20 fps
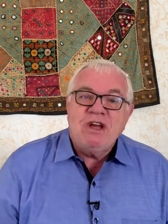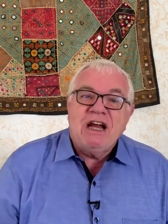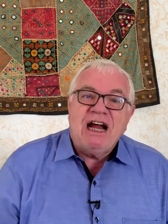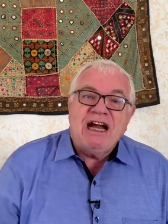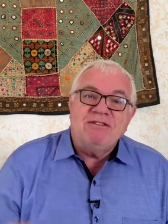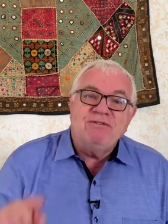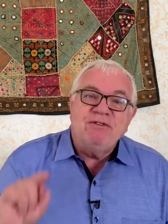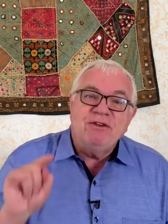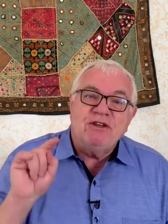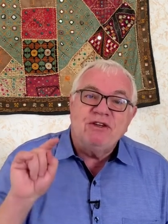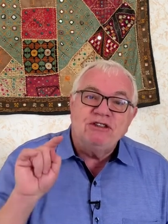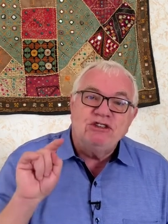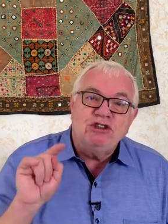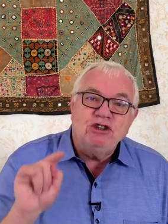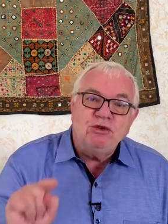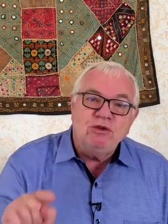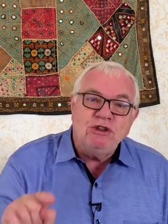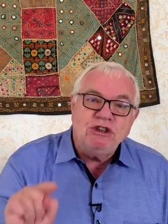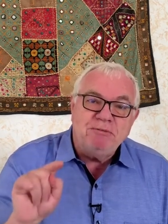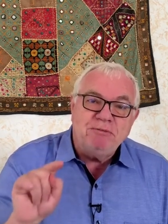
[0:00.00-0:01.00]
And for the
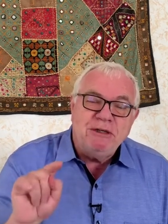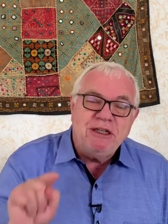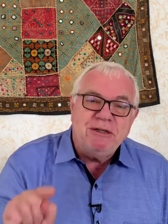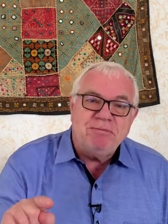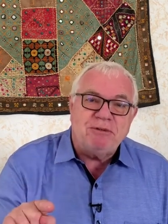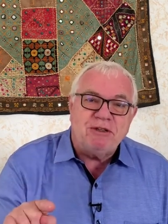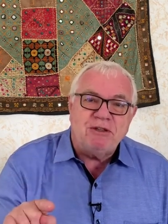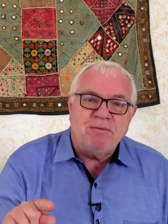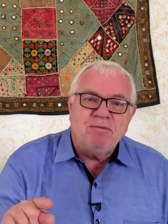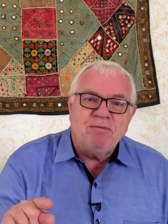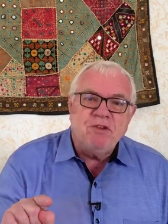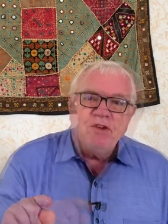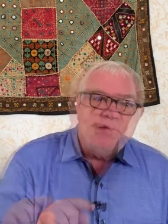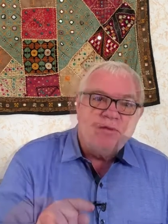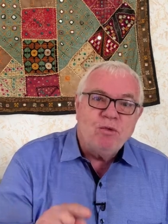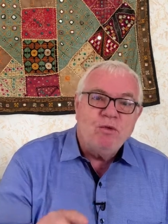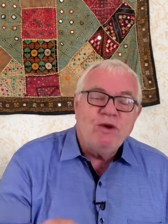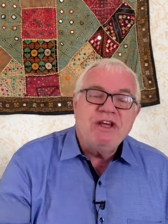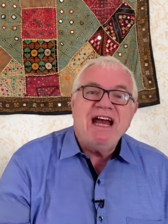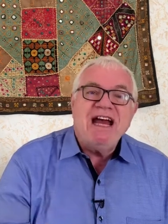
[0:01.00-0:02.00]
Jewish people,
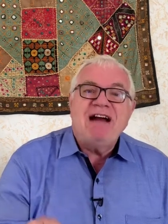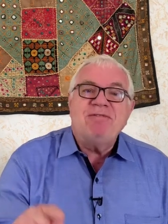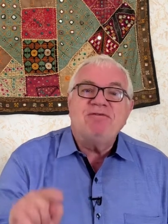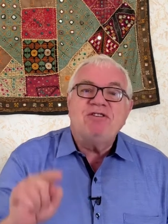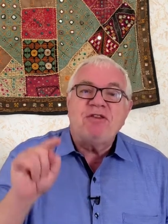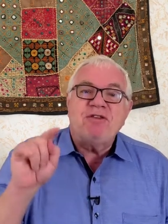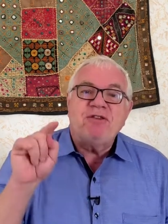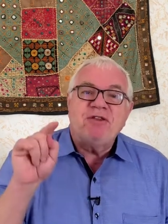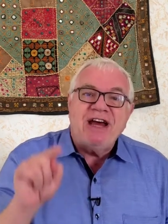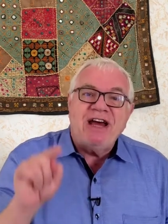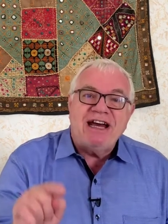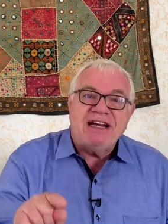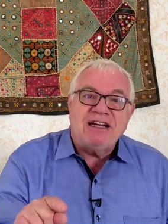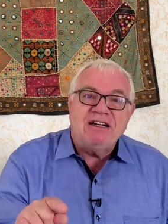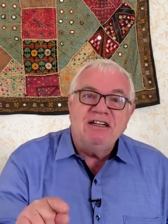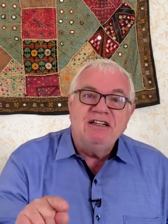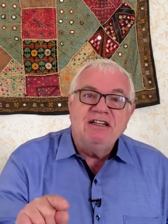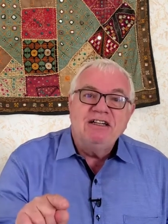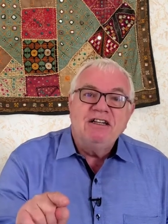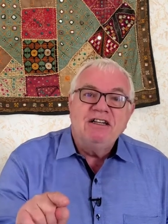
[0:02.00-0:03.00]
we have to thank
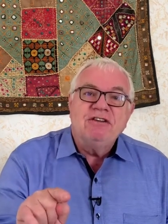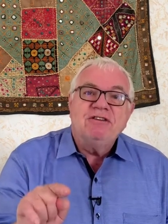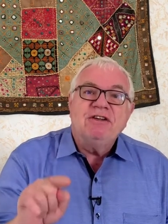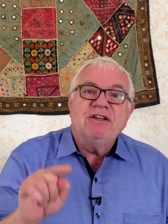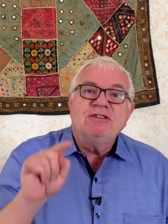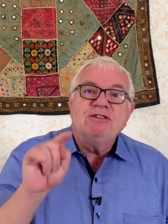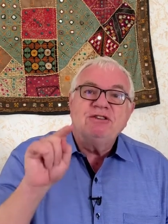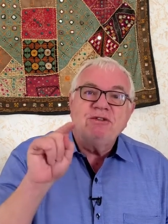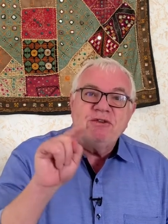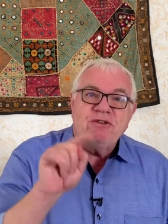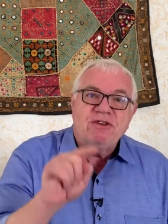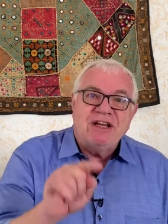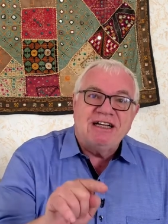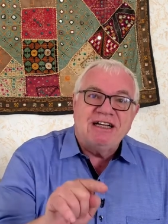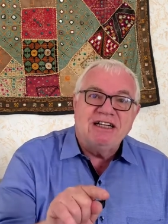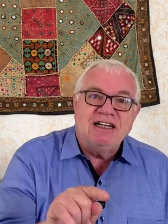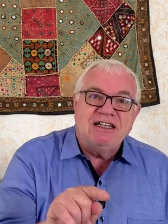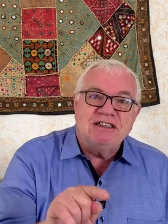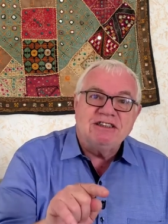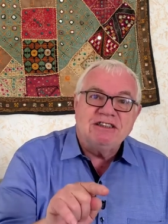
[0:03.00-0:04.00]
those who
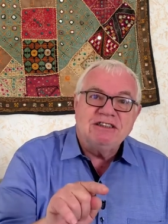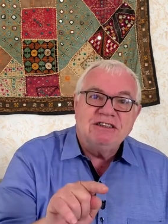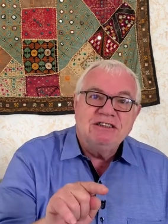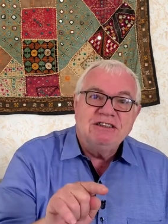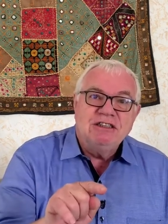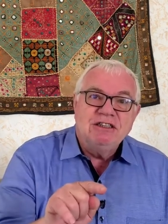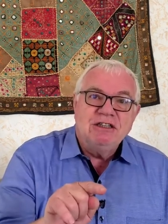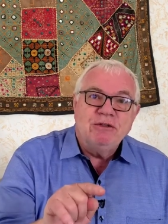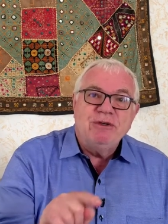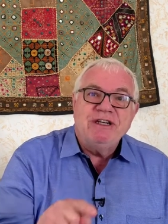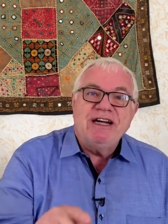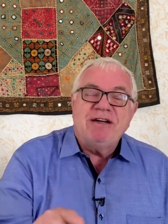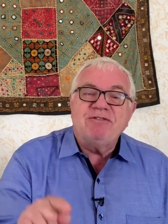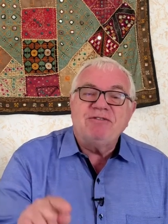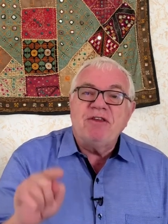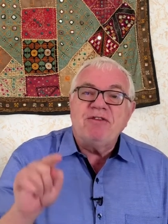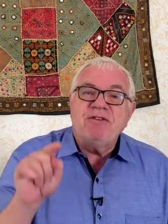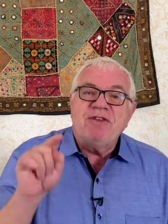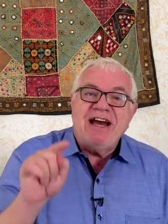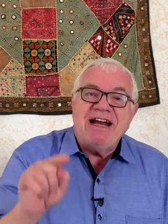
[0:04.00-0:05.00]
thank us. We have
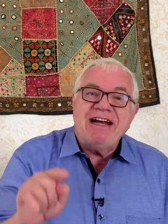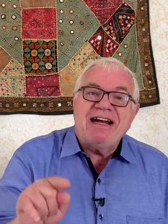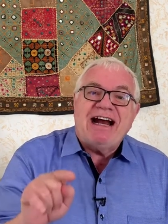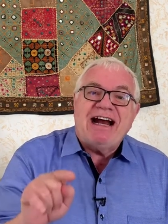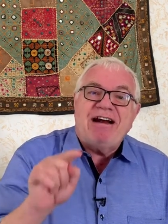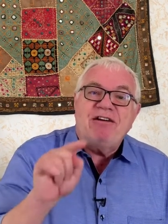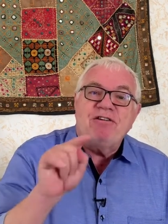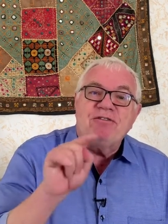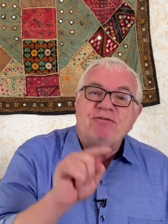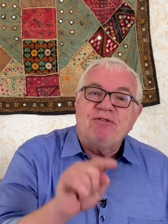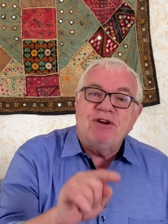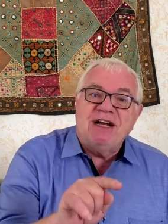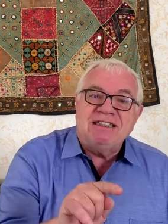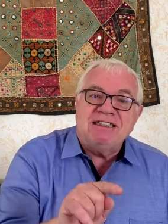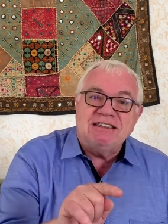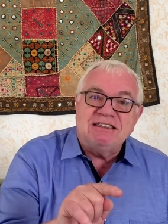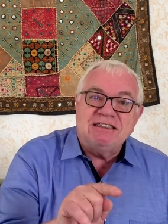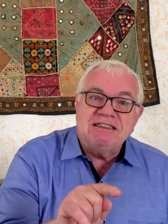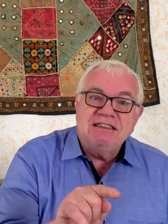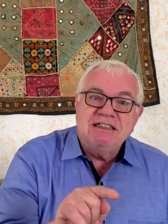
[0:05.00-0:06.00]
to thank our
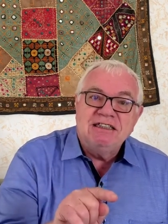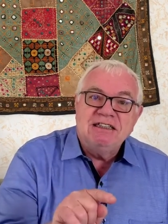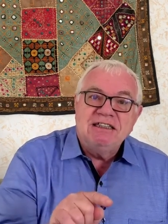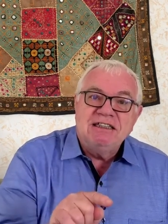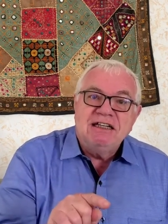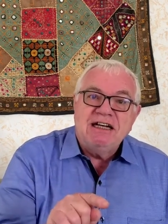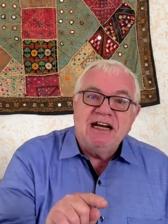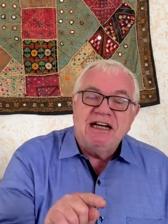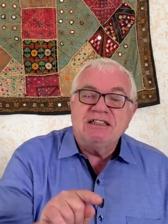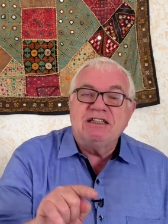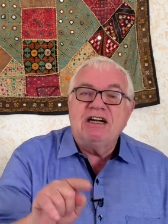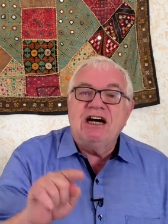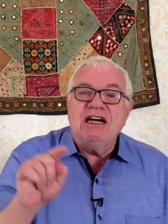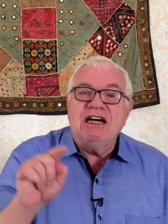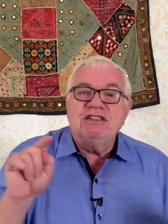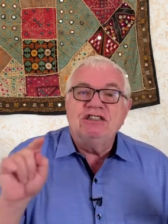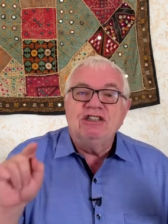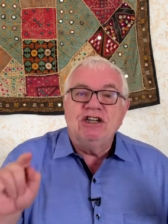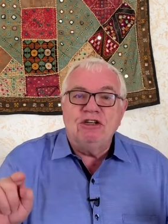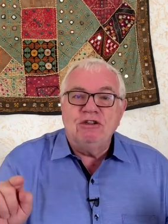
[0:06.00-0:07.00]
friends. And
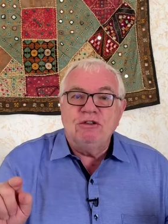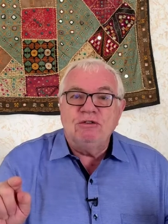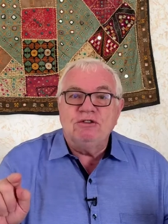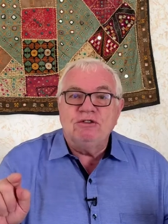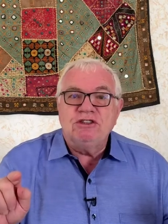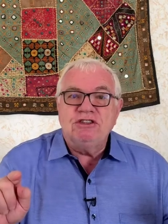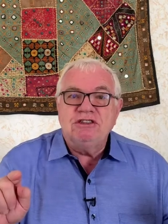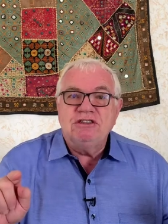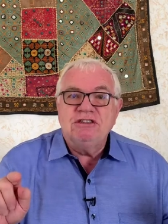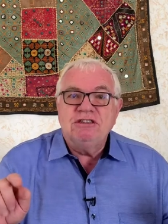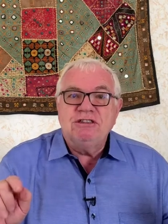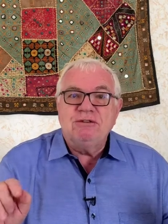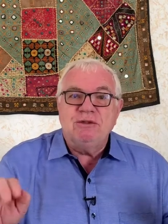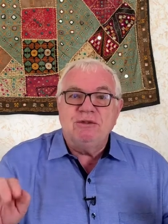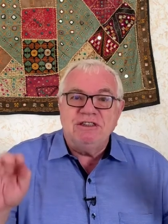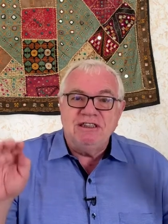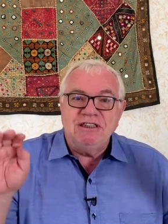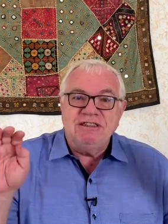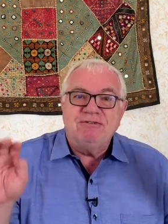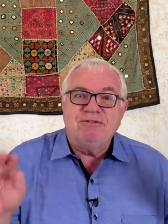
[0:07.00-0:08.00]
God knows
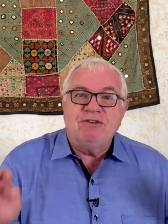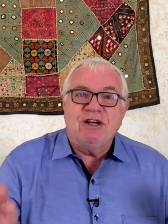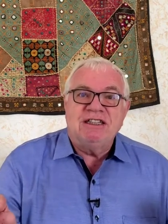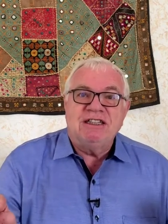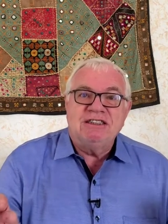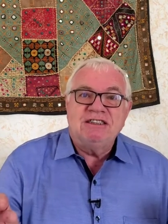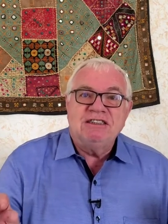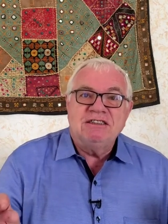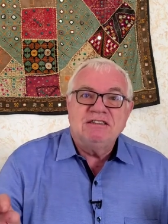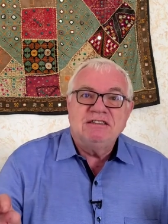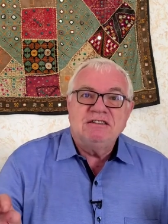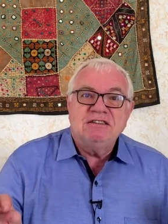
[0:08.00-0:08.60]
we need friends.